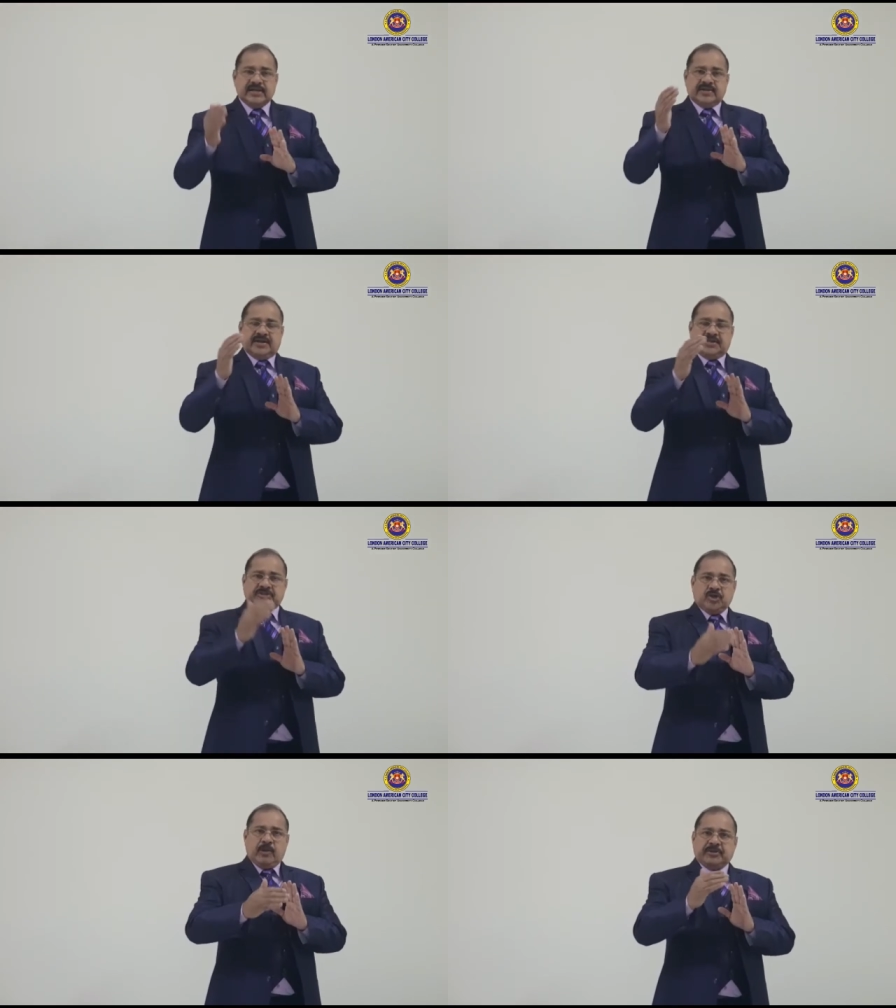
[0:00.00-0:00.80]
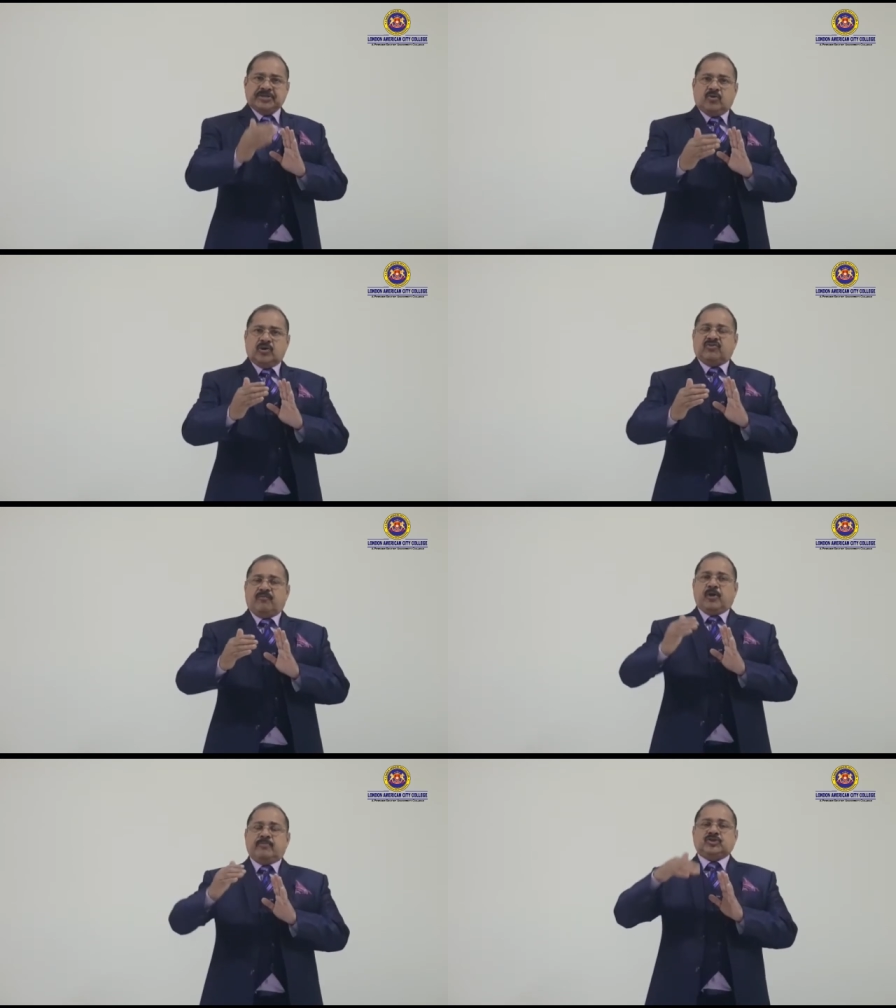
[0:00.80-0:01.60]
that is exchange of present goods for
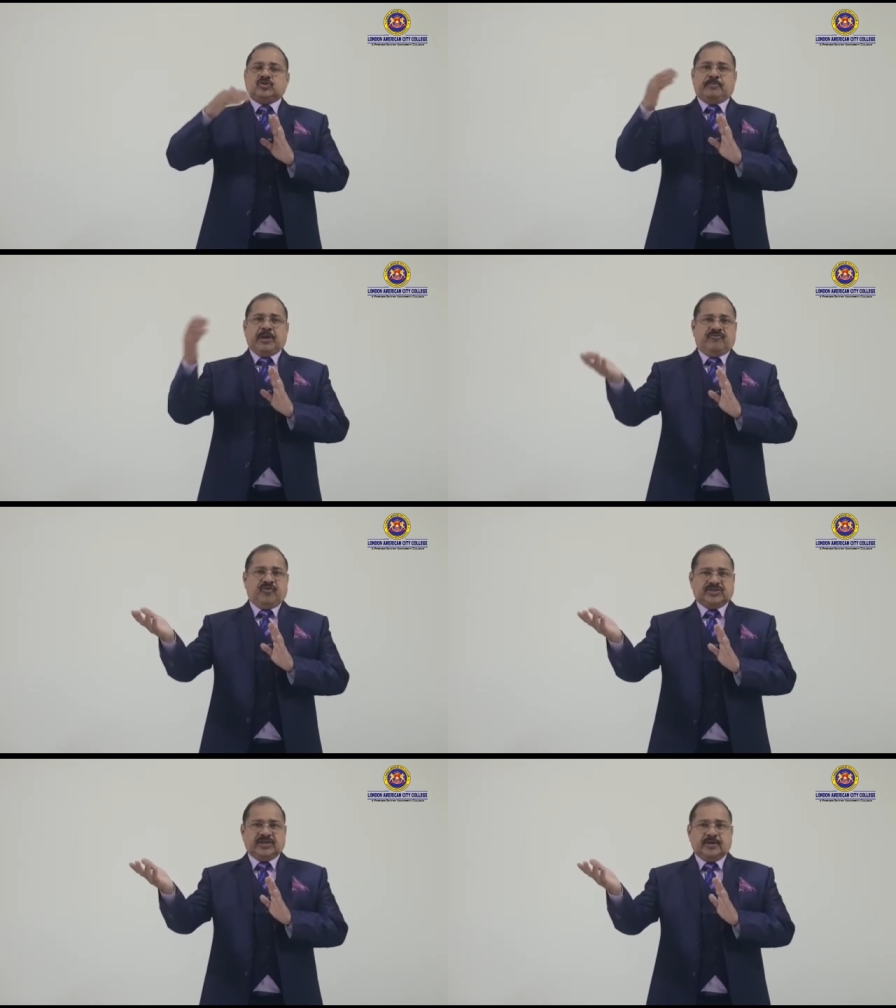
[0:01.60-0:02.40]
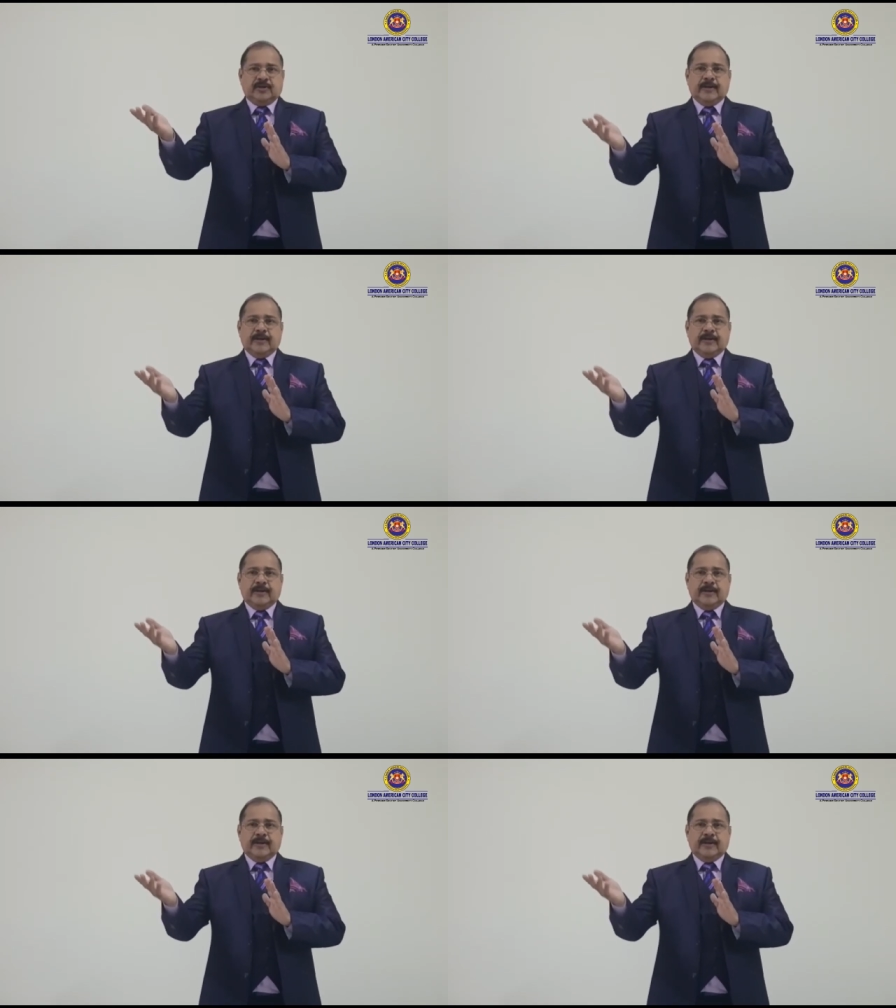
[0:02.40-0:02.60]
promises to pay in future.